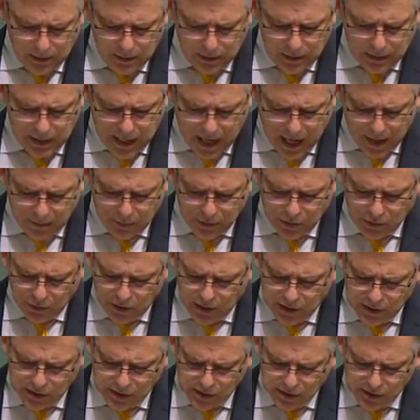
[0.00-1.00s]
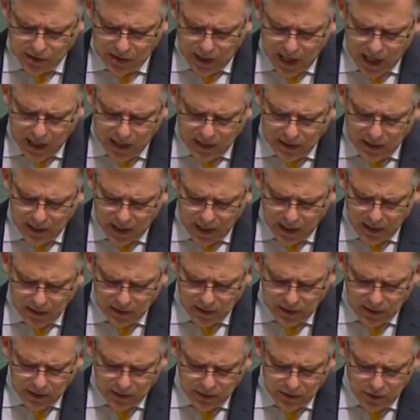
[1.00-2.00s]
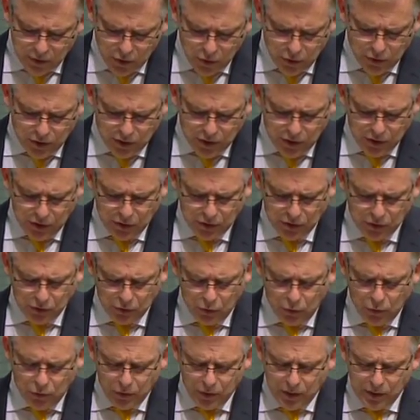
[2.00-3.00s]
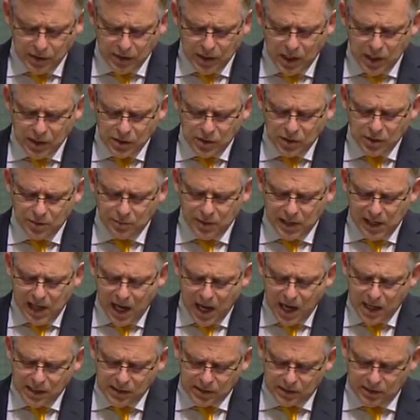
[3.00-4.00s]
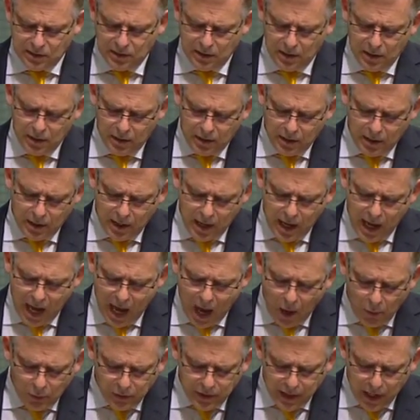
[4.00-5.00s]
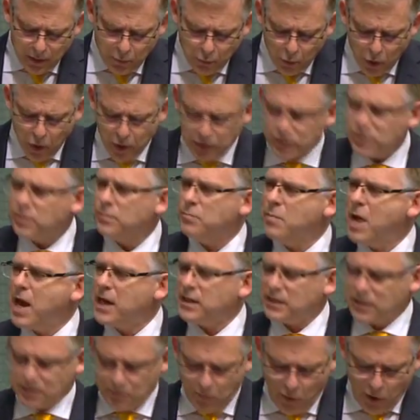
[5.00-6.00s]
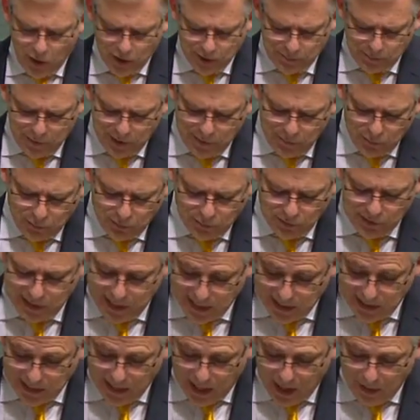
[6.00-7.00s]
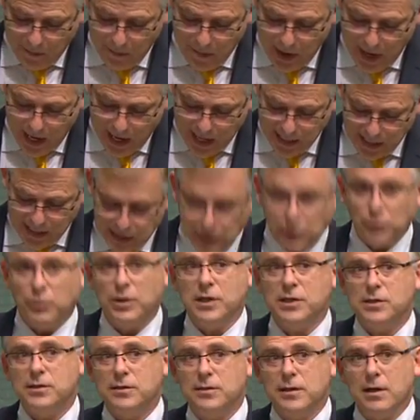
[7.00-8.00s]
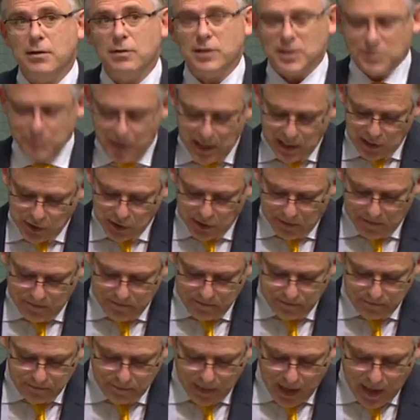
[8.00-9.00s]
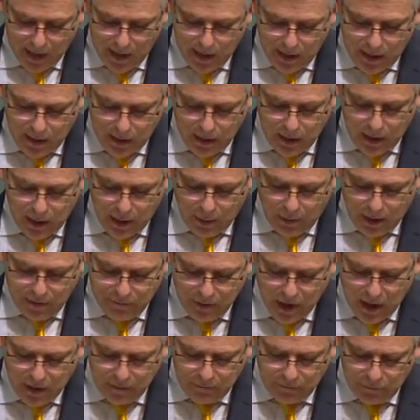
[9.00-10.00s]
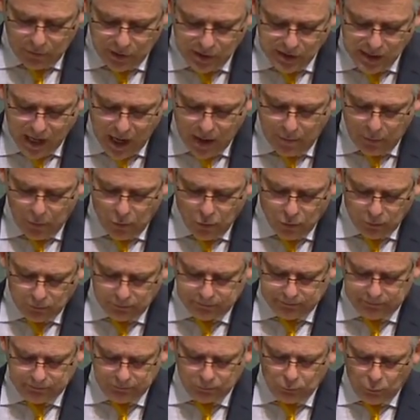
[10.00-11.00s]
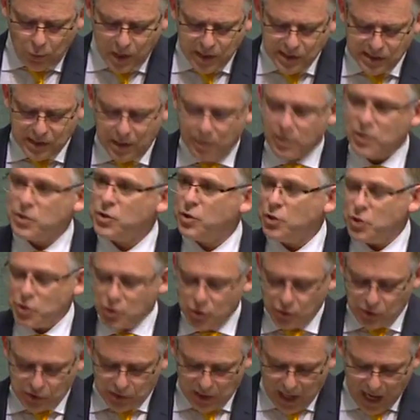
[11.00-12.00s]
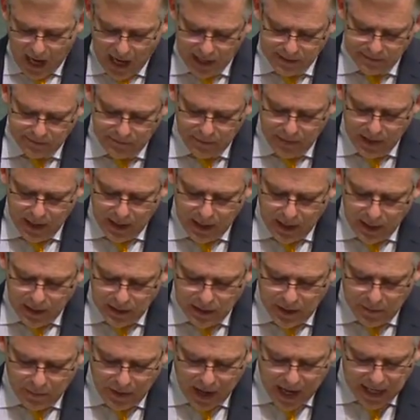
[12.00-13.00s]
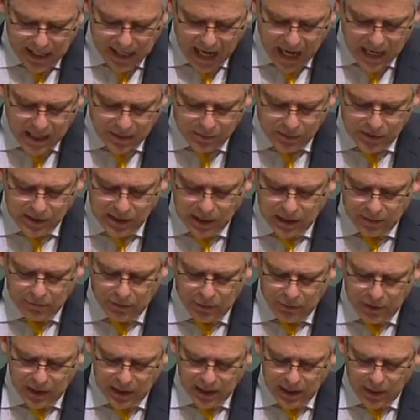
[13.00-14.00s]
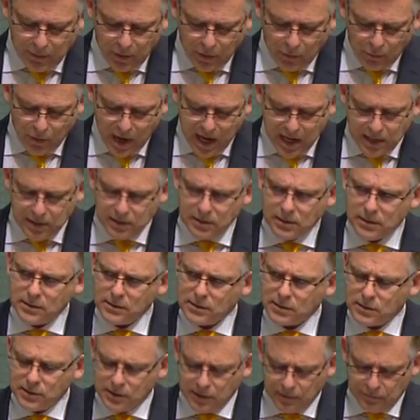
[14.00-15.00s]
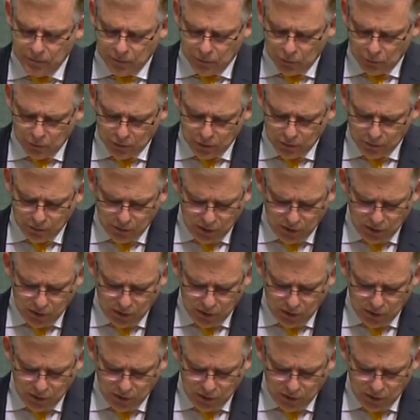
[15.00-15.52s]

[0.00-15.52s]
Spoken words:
Leanne Petrides has stated that under these new conditions, organisations are being asked how will they work to maximise people's income and decrease their expenditure. However, for example, when someone's on New Start and they're paying 80% of their income on rent, this is difficult to